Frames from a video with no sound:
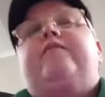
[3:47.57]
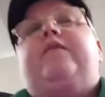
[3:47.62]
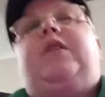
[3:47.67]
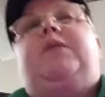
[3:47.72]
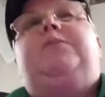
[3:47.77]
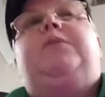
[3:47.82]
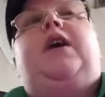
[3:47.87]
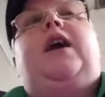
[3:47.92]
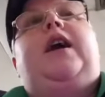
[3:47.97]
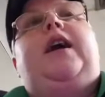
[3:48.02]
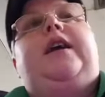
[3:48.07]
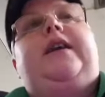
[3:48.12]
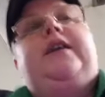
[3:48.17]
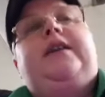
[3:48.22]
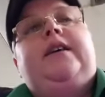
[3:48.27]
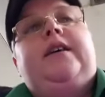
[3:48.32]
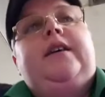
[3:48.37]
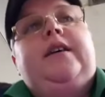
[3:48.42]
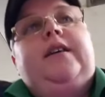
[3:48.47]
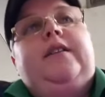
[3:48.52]
my
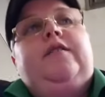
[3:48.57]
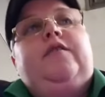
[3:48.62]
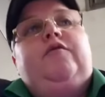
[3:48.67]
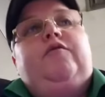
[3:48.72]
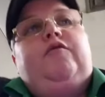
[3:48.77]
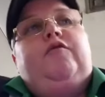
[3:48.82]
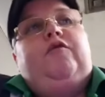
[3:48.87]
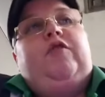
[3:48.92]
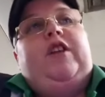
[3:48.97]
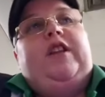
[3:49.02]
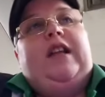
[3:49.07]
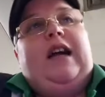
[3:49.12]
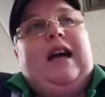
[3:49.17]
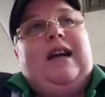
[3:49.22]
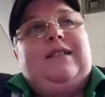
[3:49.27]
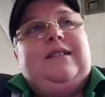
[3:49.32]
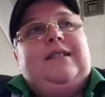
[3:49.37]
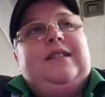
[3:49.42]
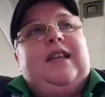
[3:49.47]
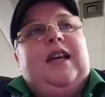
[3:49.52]

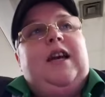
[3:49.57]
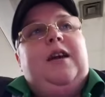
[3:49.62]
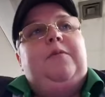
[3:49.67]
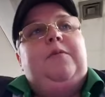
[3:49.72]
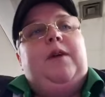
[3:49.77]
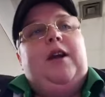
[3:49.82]
relaxed time.